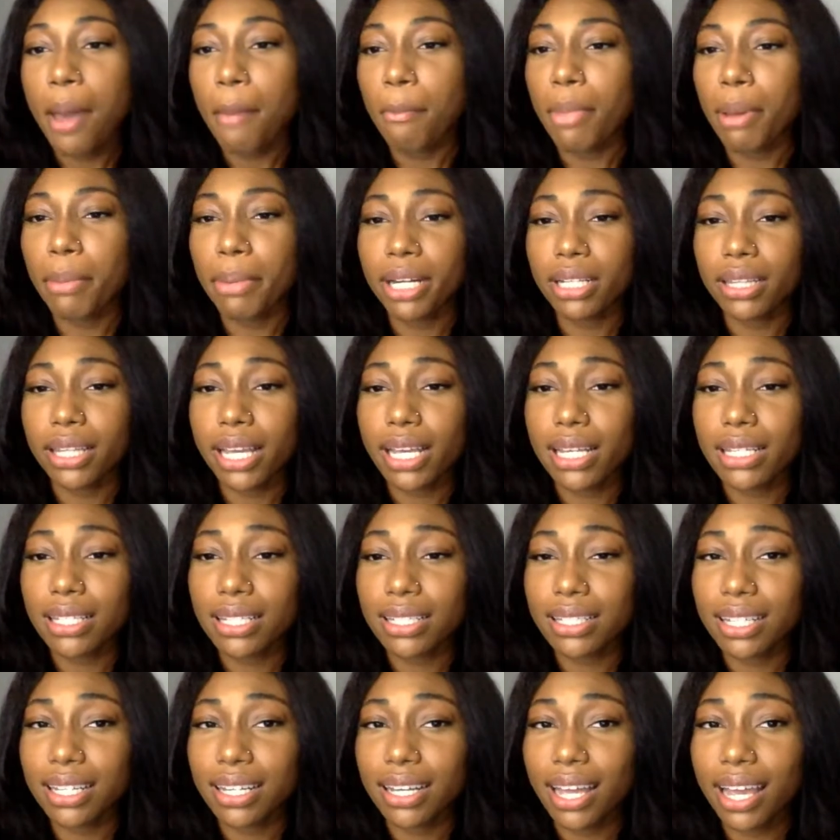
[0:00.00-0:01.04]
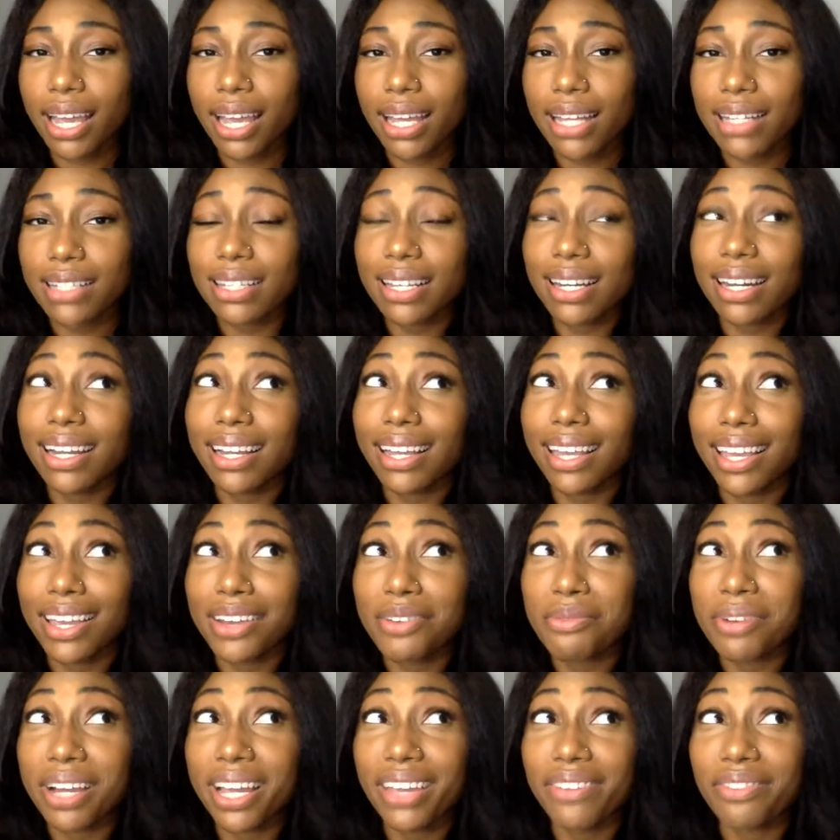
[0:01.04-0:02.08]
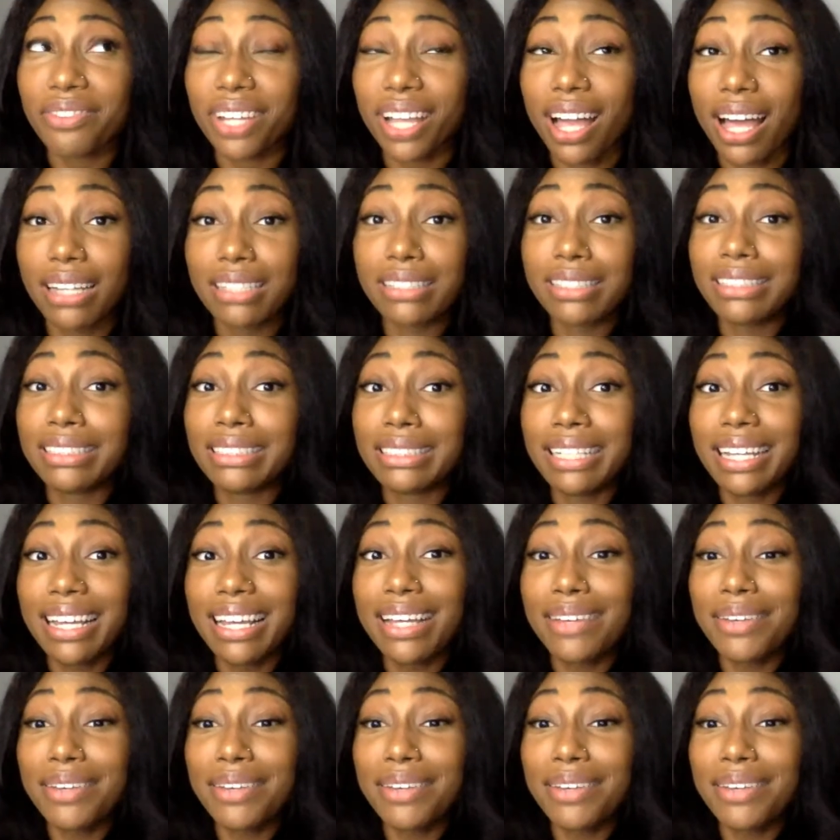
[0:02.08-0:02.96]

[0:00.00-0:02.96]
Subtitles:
My birthday is in 10 days, and I can't wait for y'all to just,